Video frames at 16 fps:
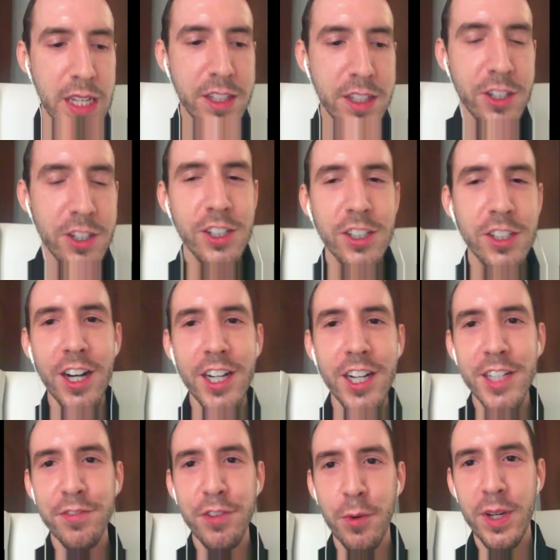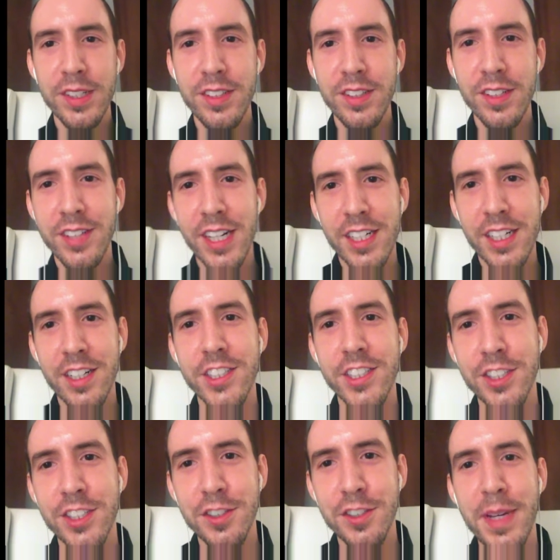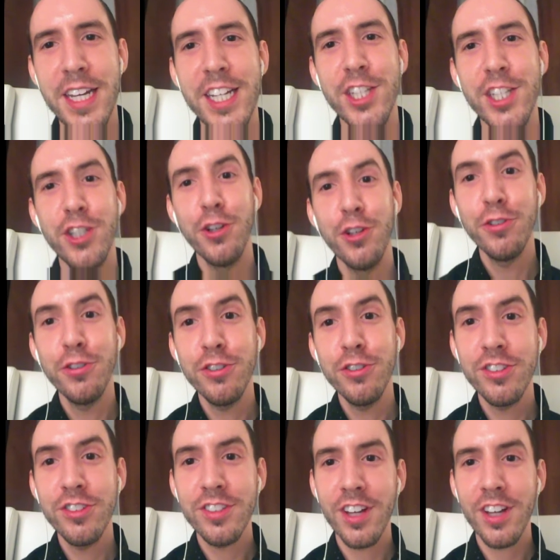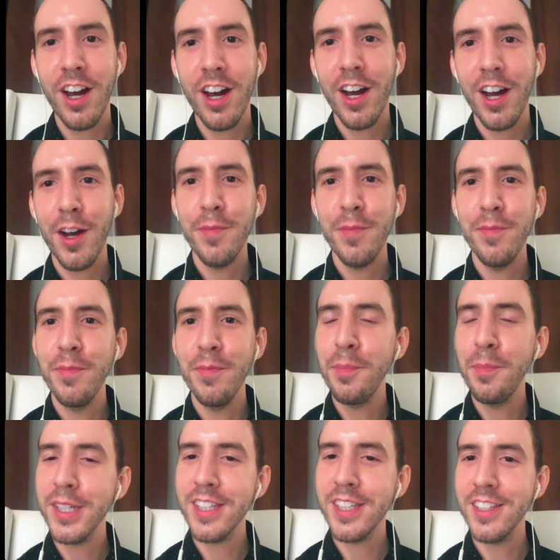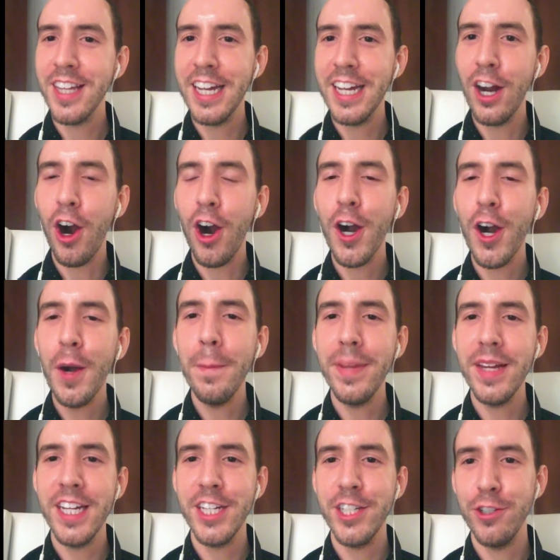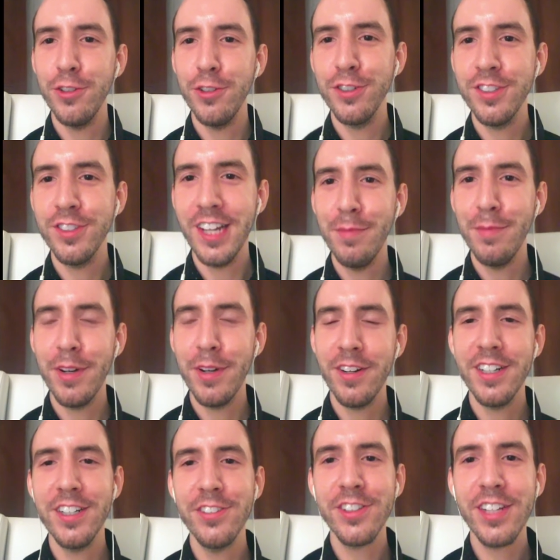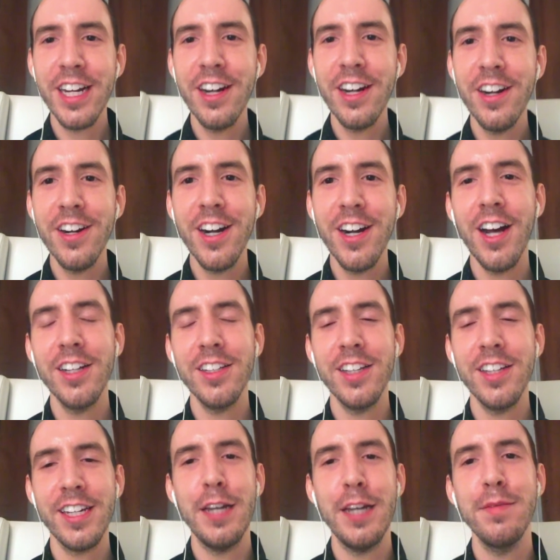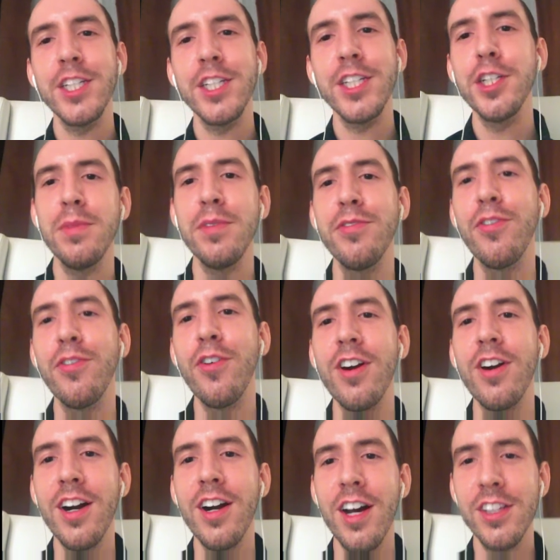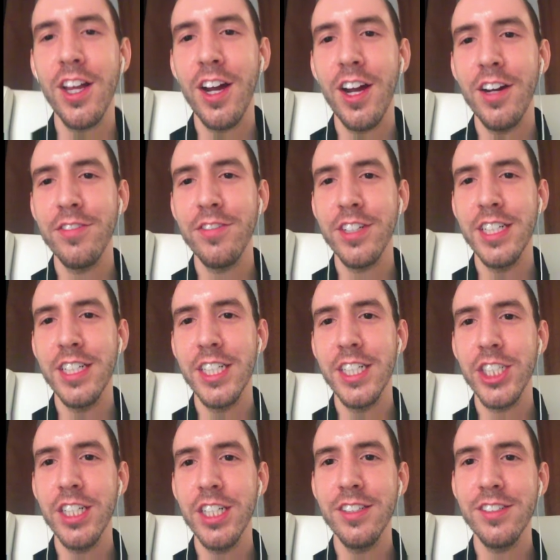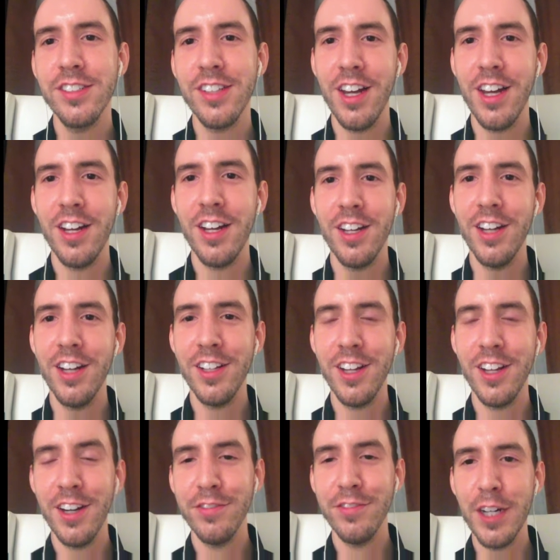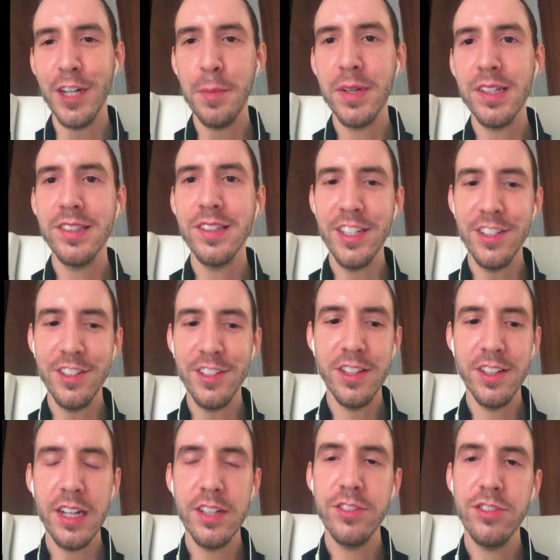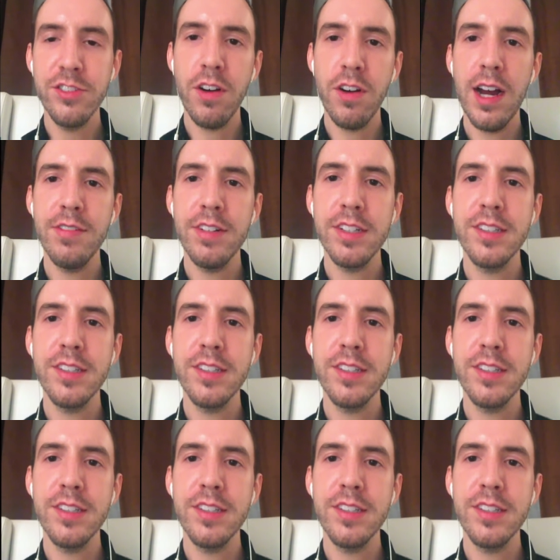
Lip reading: There are a lot of different ways that technology is being used, but that they aren't being used in mental health care. Like I mentioned before, a lot of clinicians, a lot of therapists, they don't have